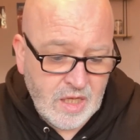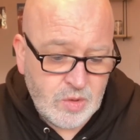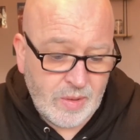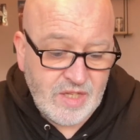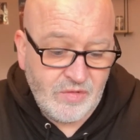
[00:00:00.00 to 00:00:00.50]

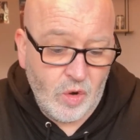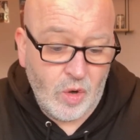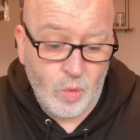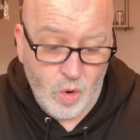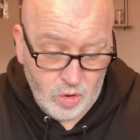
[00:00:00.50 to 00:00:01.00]

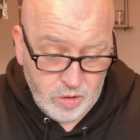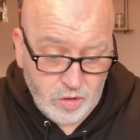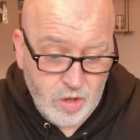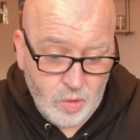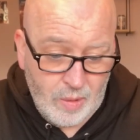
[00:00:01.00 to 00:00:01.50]
24
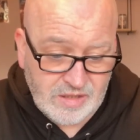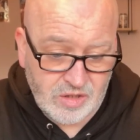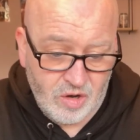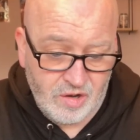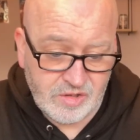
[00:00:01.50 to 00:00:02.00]
warlock
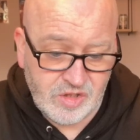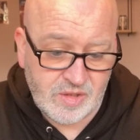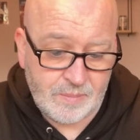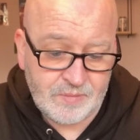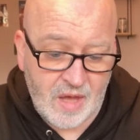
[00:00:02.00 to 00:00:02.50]
quest cards,